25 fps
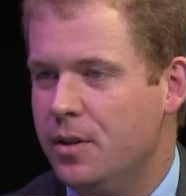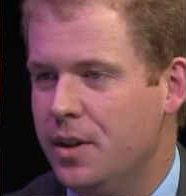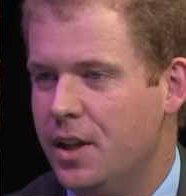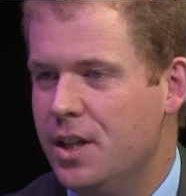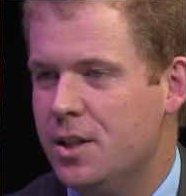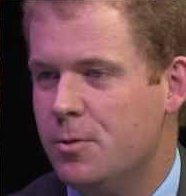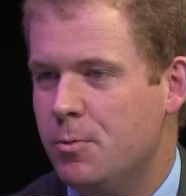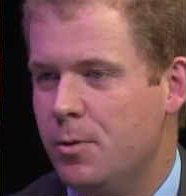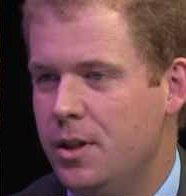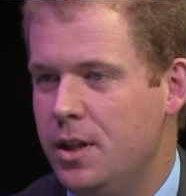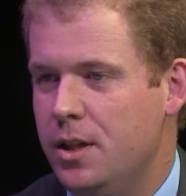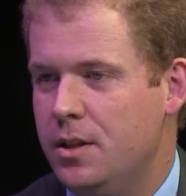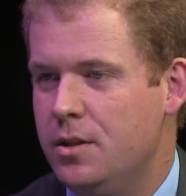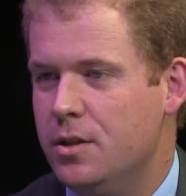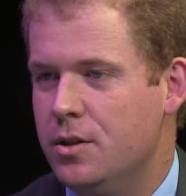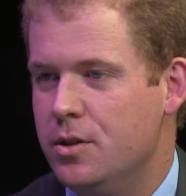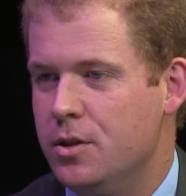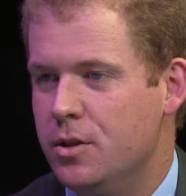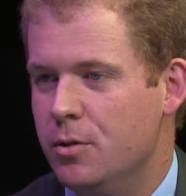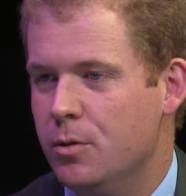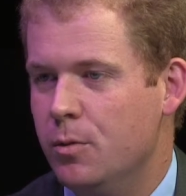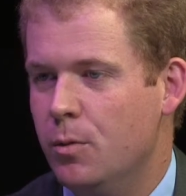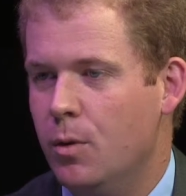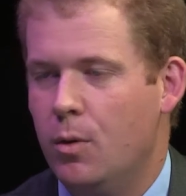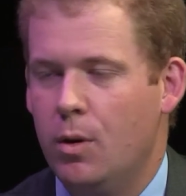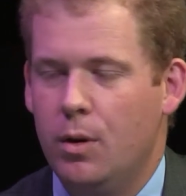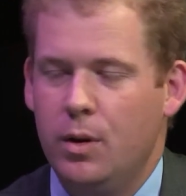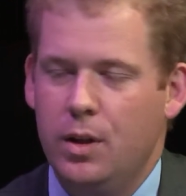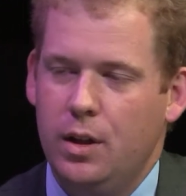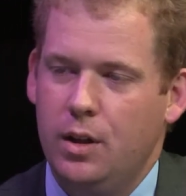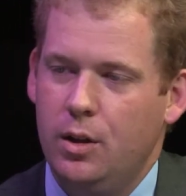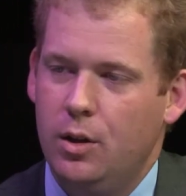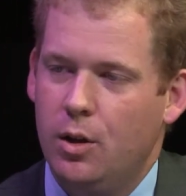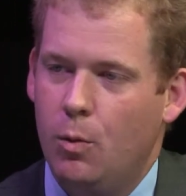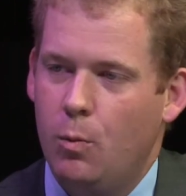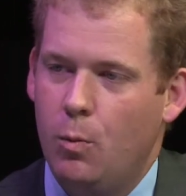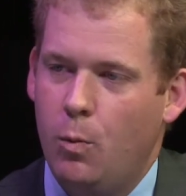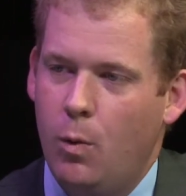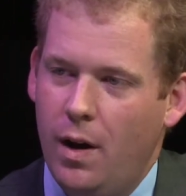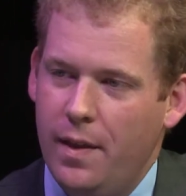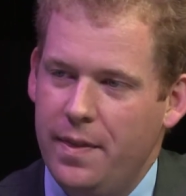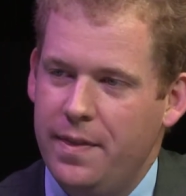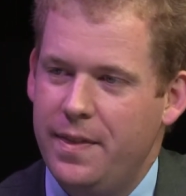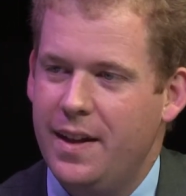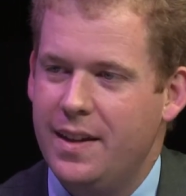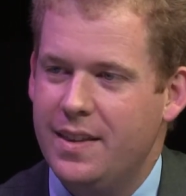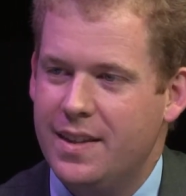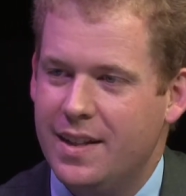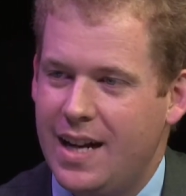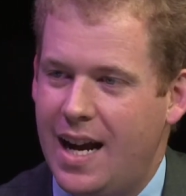things we need to do. One
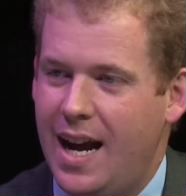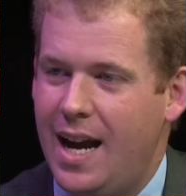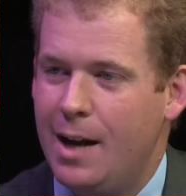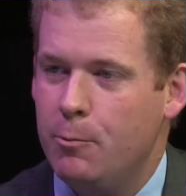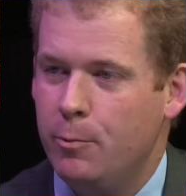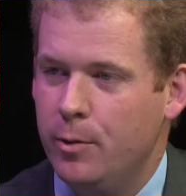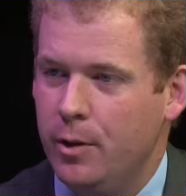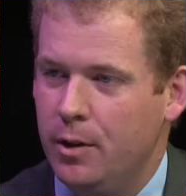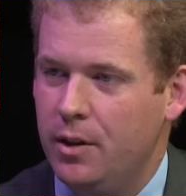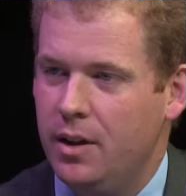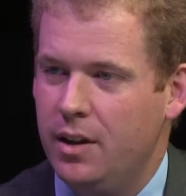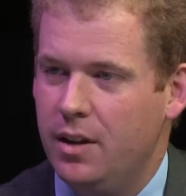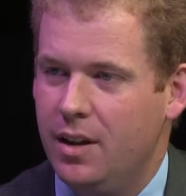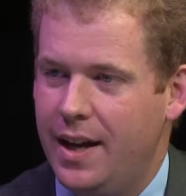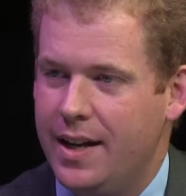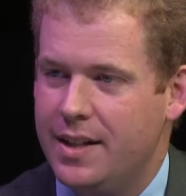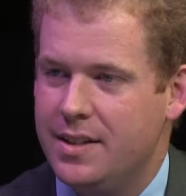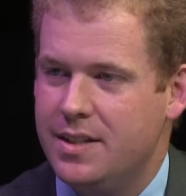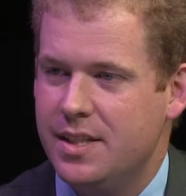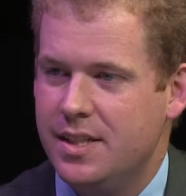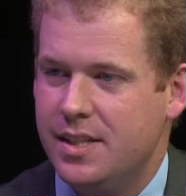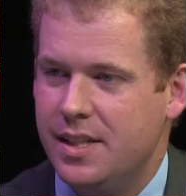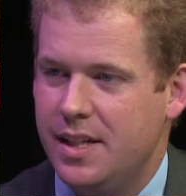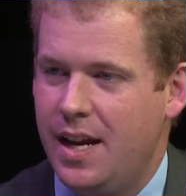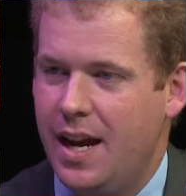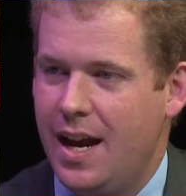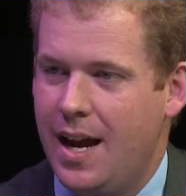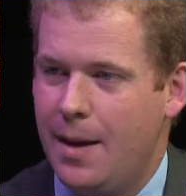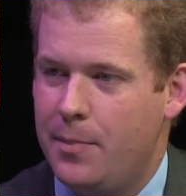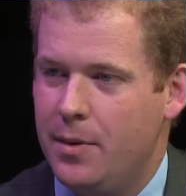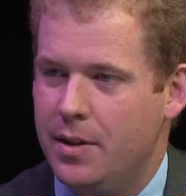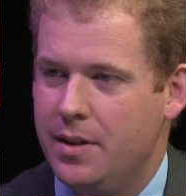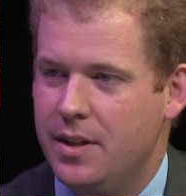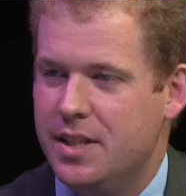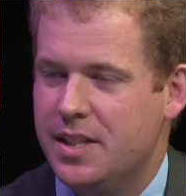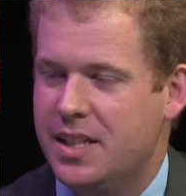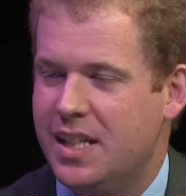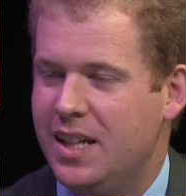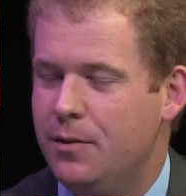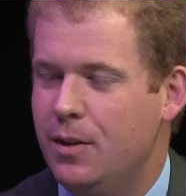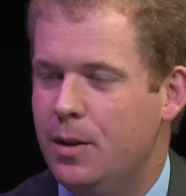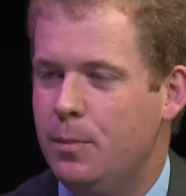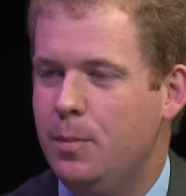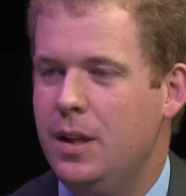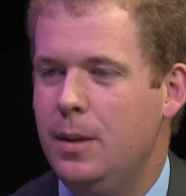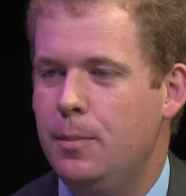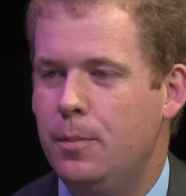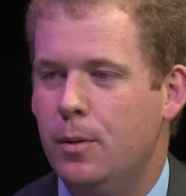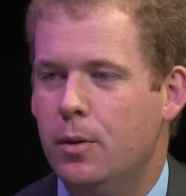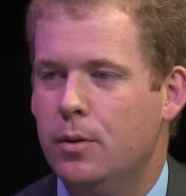thing that I really like to see happen is giving
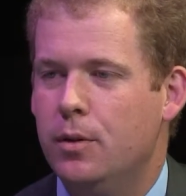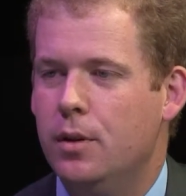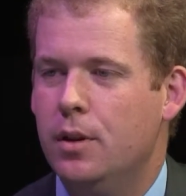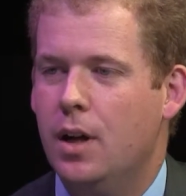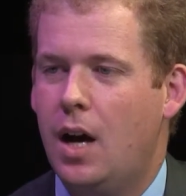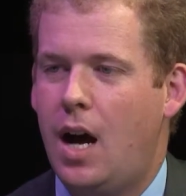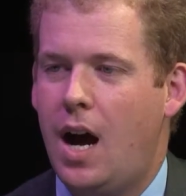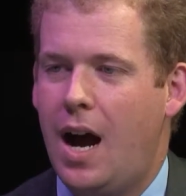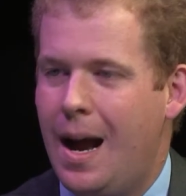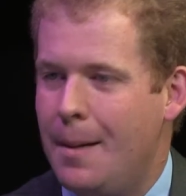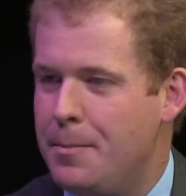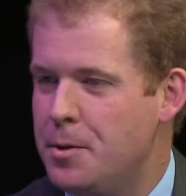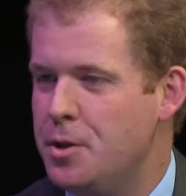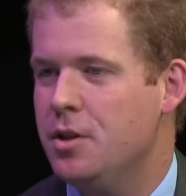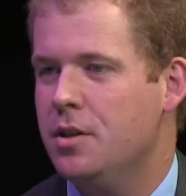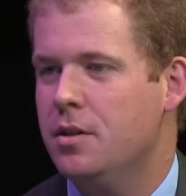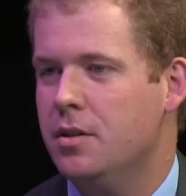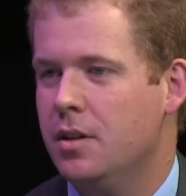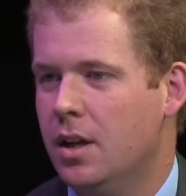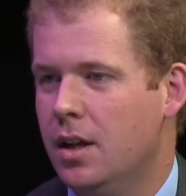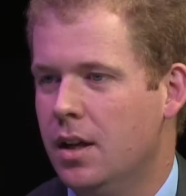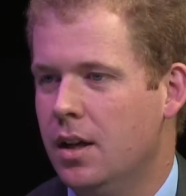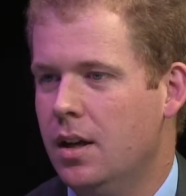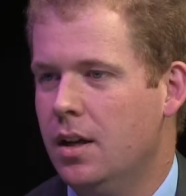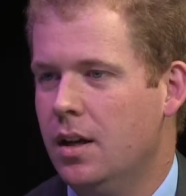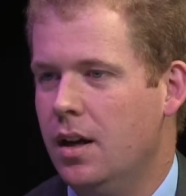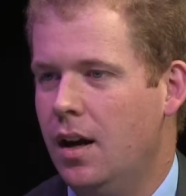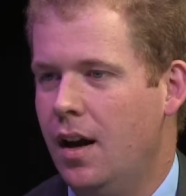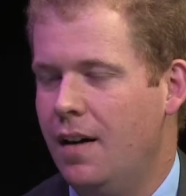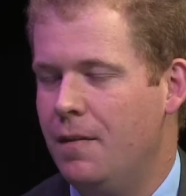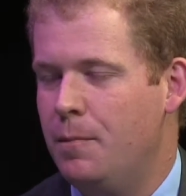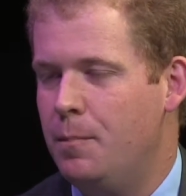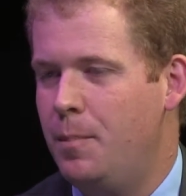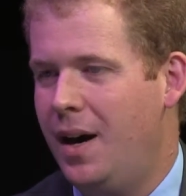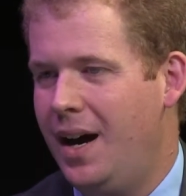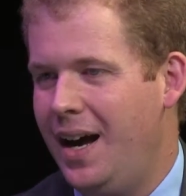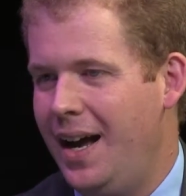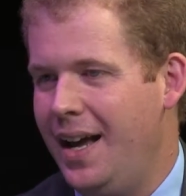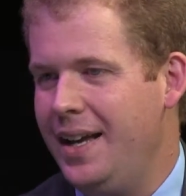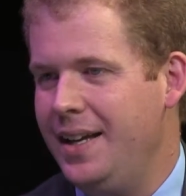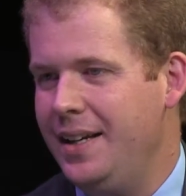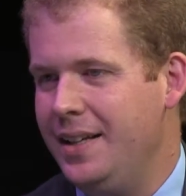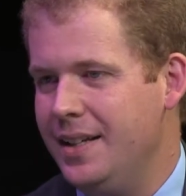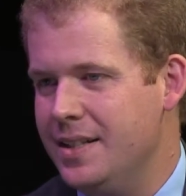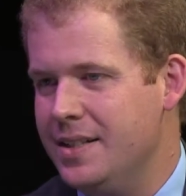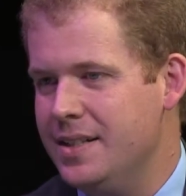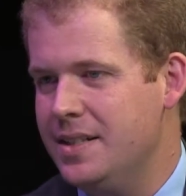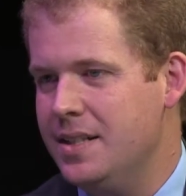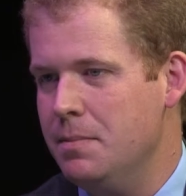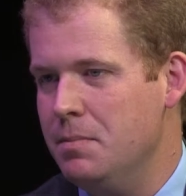people the option of buying
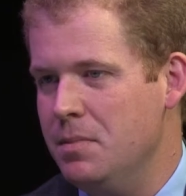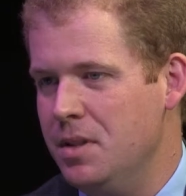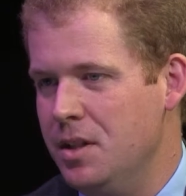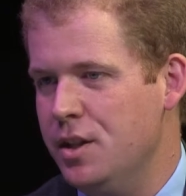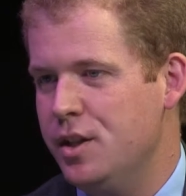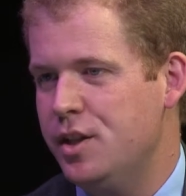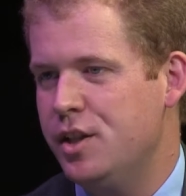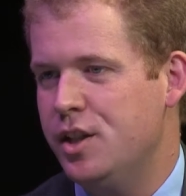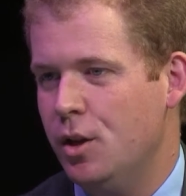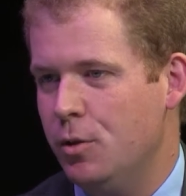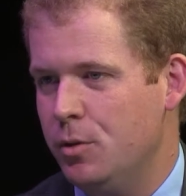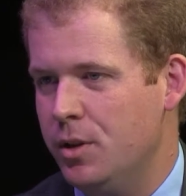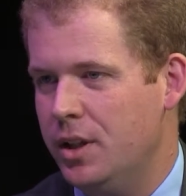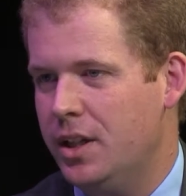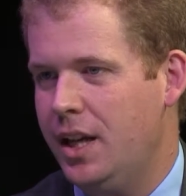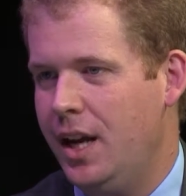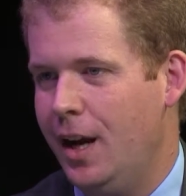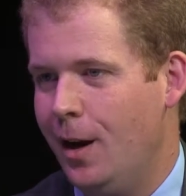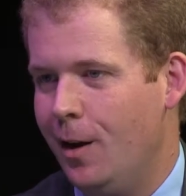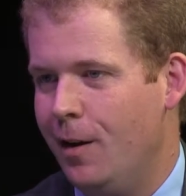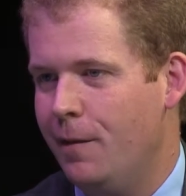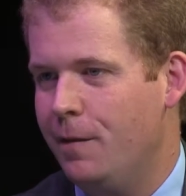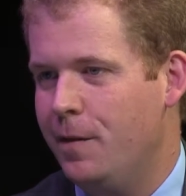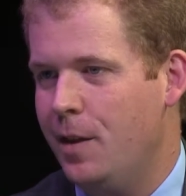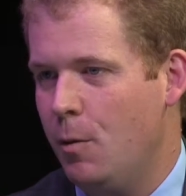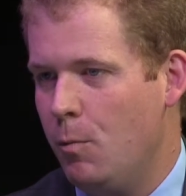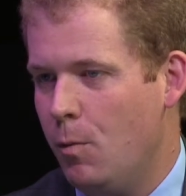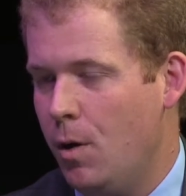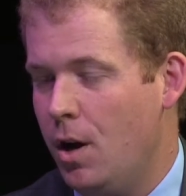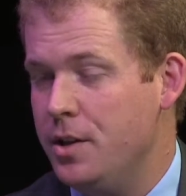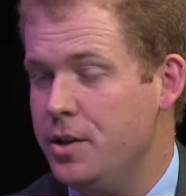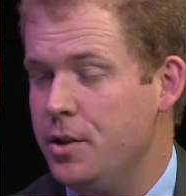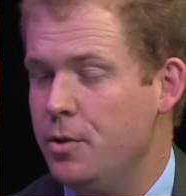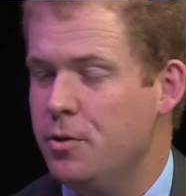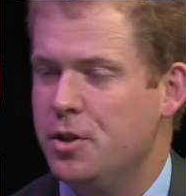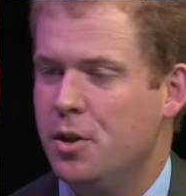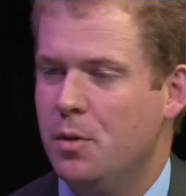into Minnesota Care if they want to.